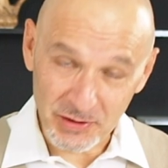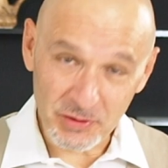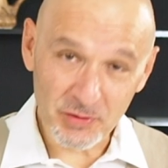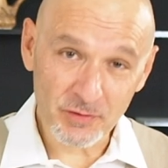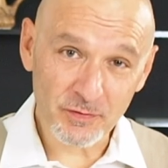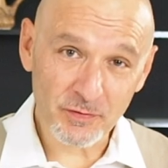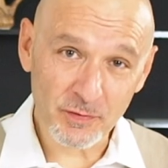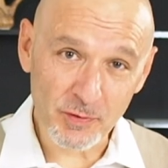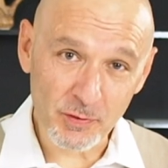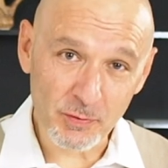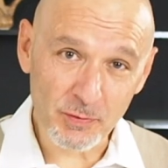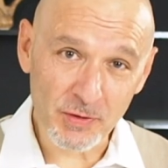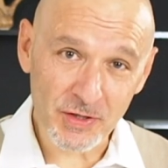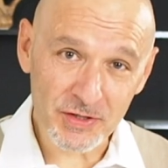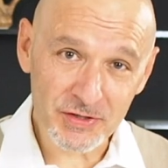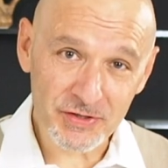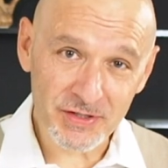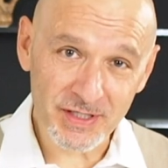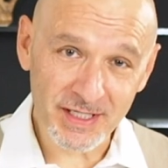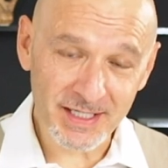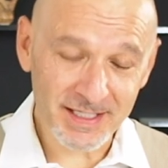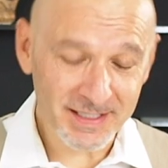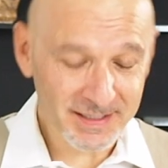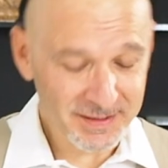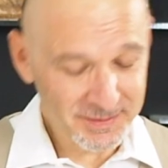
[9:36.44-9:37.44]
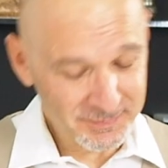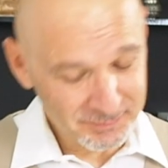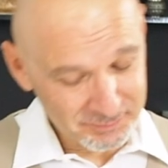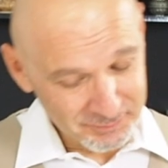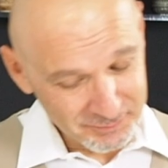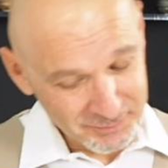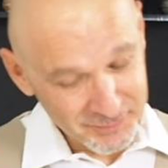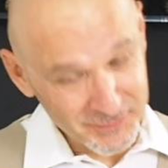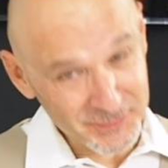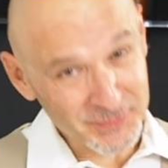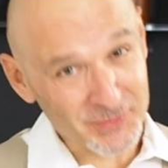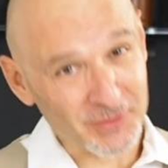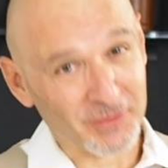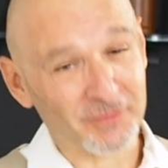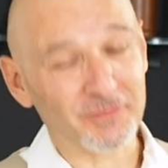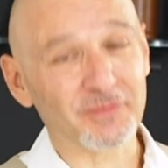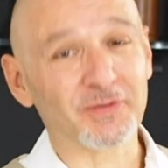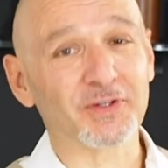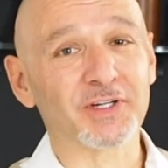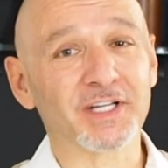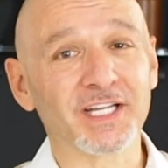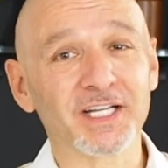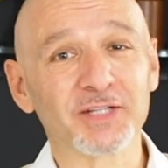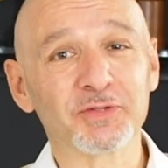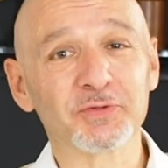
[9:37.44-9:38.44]
you for watching. Don't
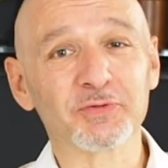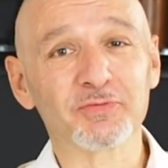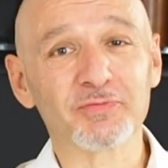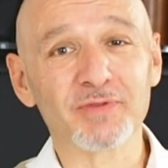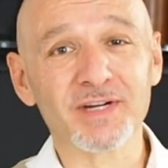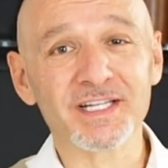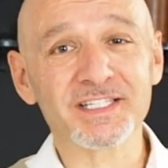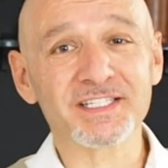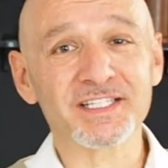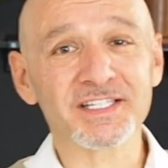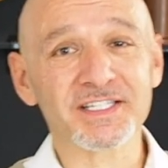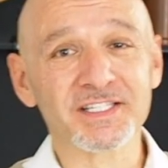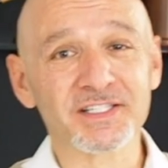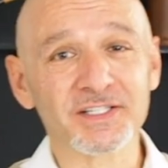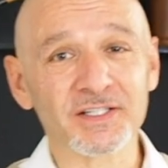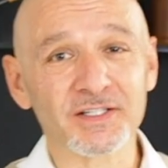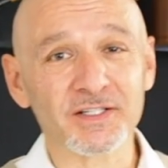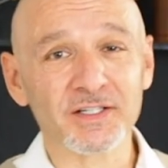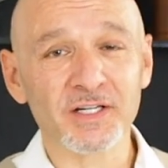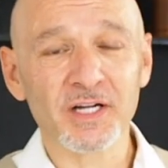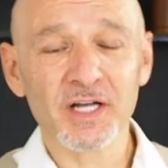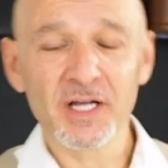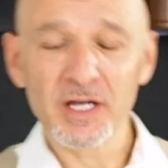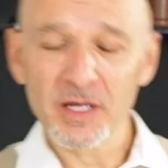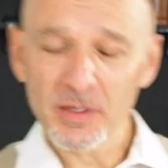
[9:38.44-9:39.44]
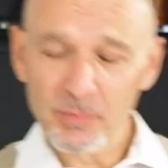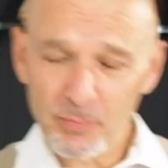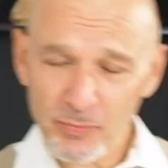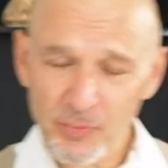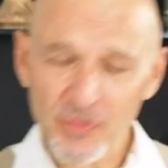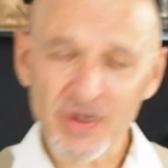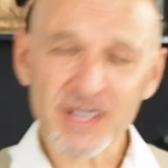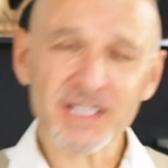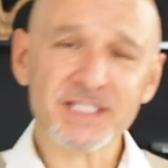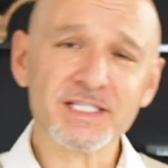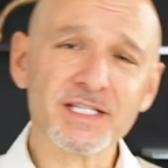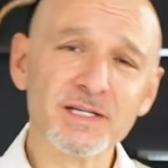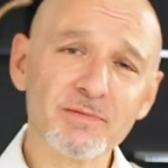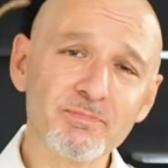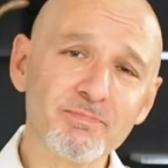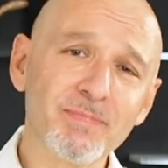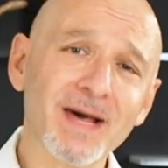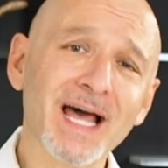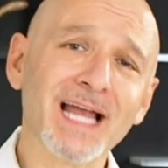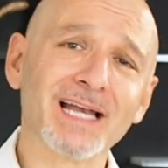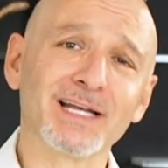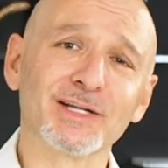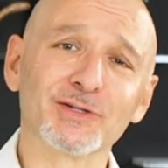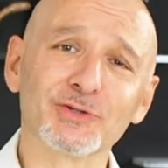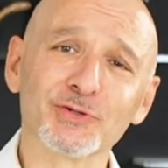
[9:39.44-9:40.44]
forget to register. Press the
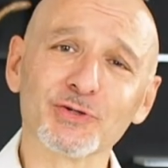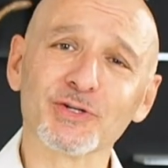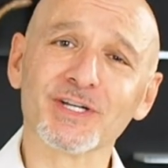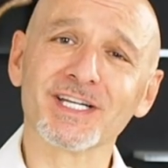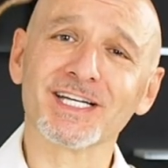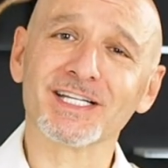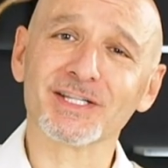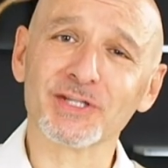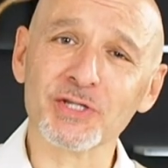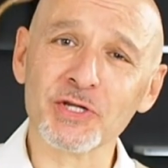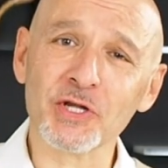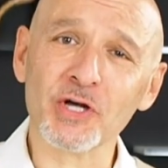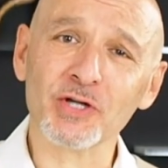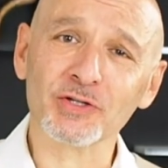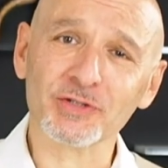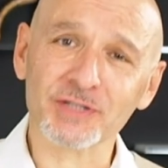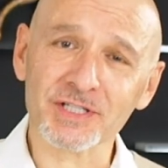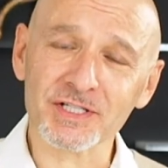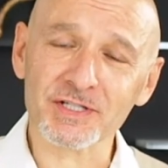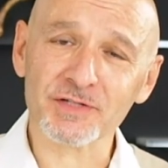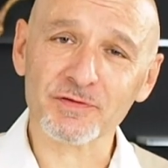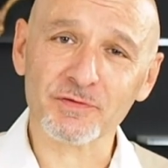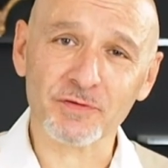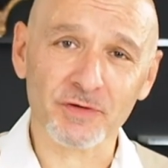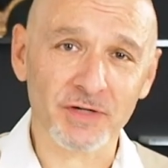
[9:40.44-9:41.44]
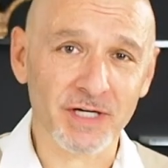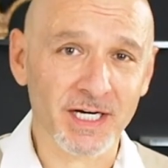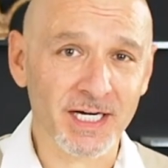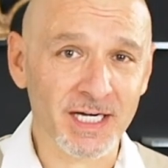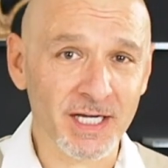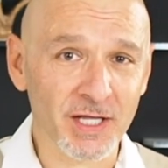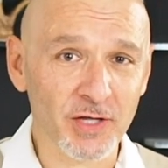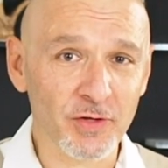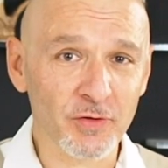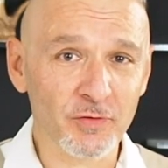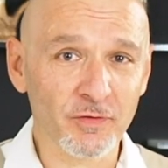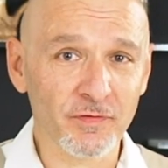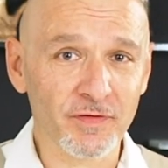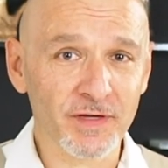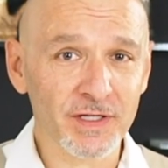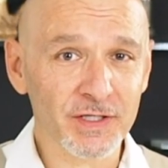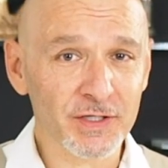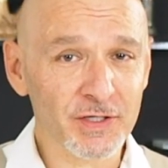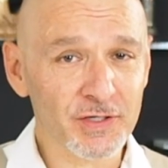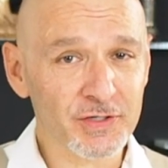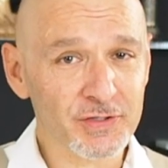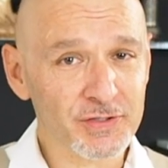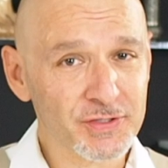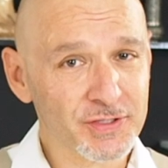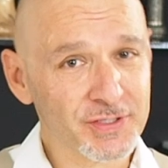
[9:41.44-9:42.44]
bell to get noticed for any new
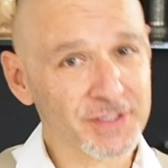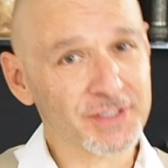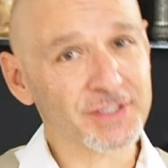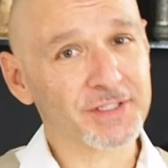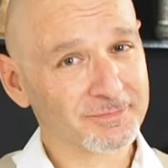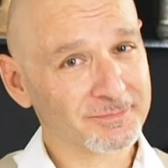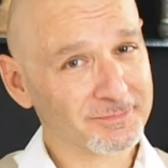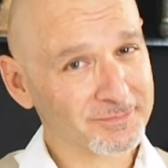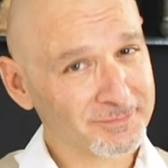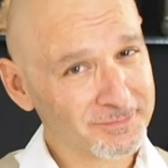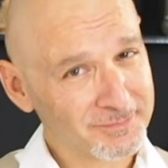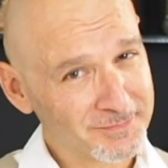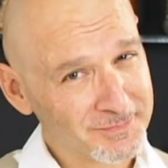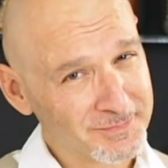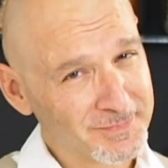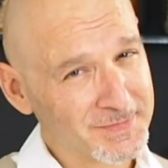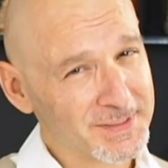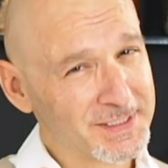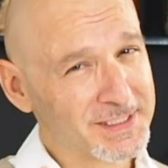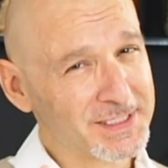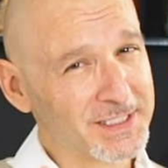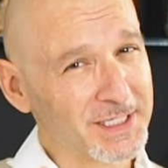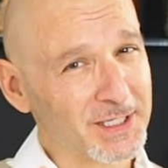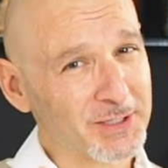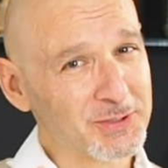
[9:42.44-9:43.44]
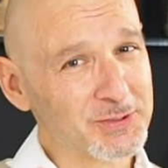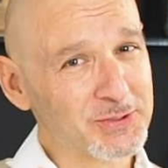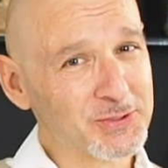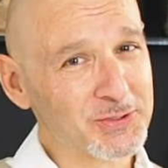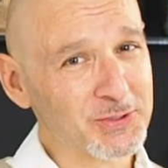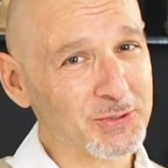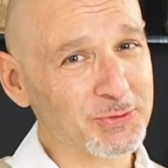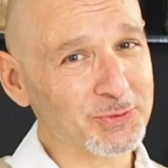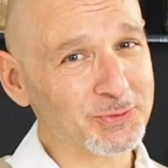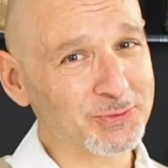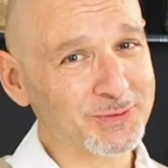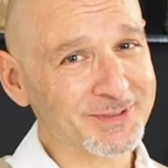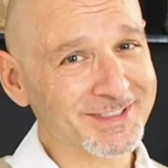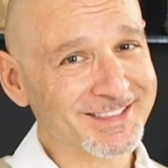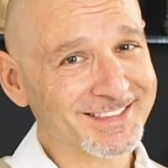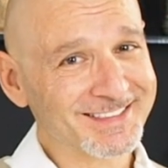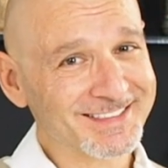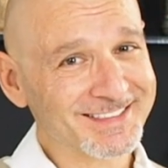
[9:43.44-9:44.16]
videos. See you soon.